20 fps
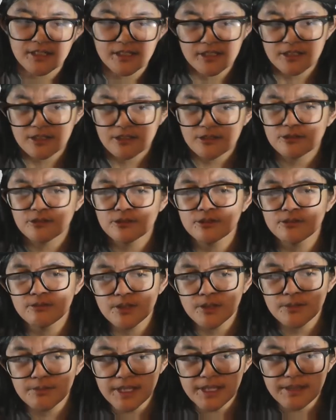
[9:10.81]
who will be
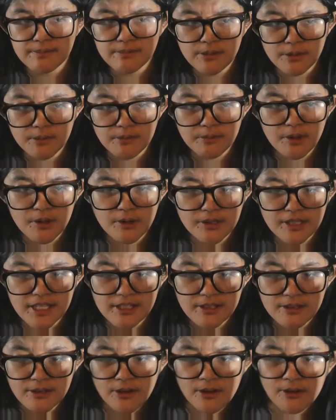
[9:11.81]
promoting your
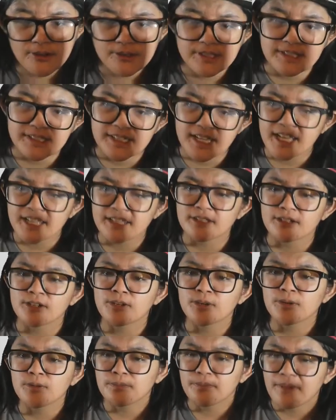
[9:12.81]
own channel
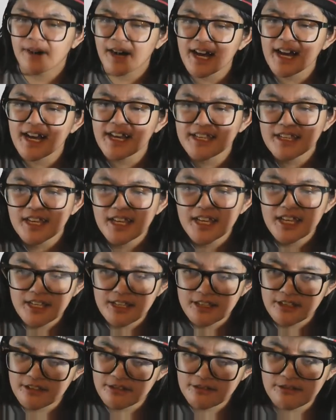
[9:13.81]
by
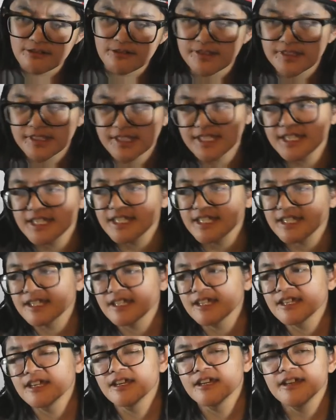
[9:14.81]
using
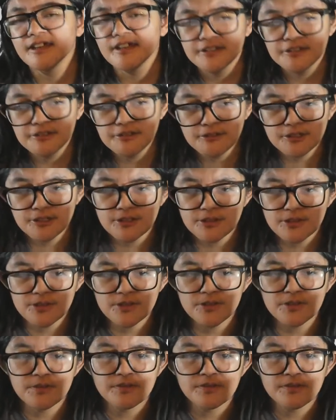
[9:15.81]
YouTube